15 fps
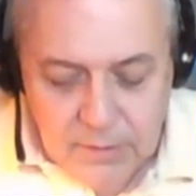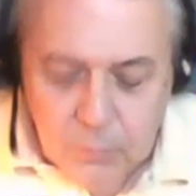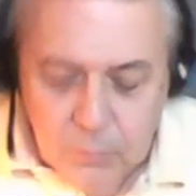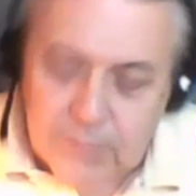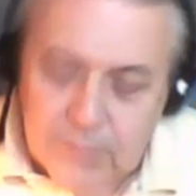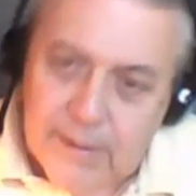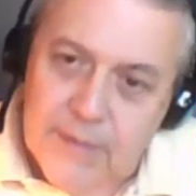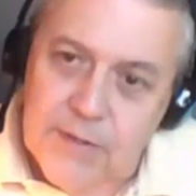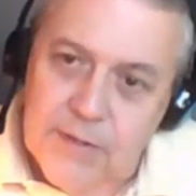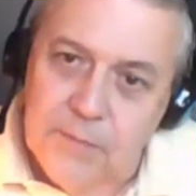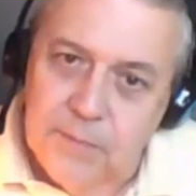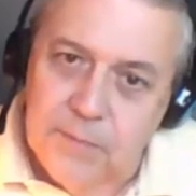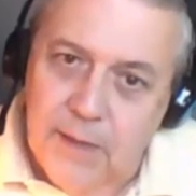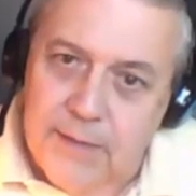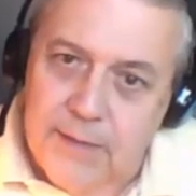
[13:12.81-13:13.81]
When Nancy
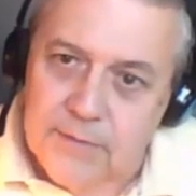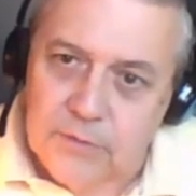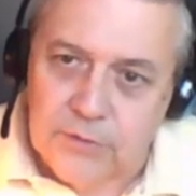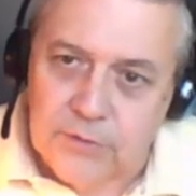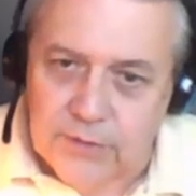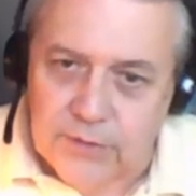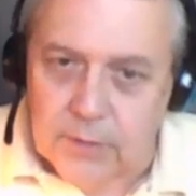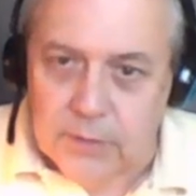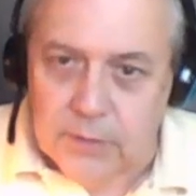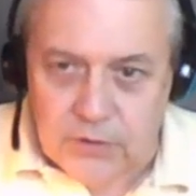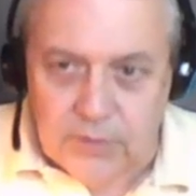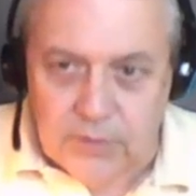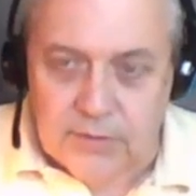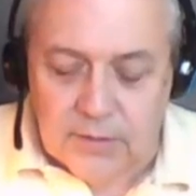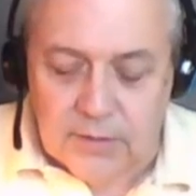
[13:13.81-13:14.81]
flies, and you'll see in a minute,
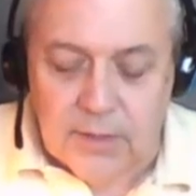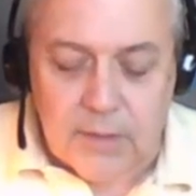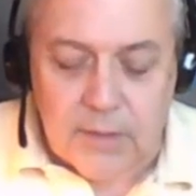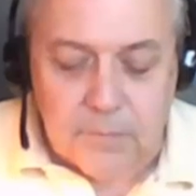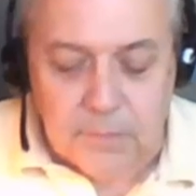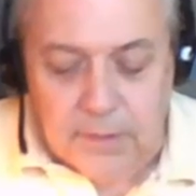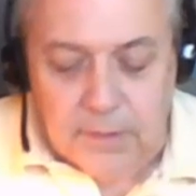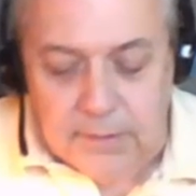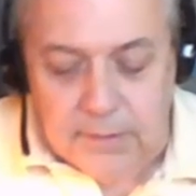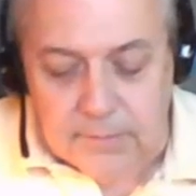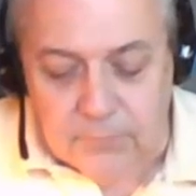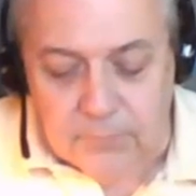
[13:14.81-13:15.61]
she does a lot of flying,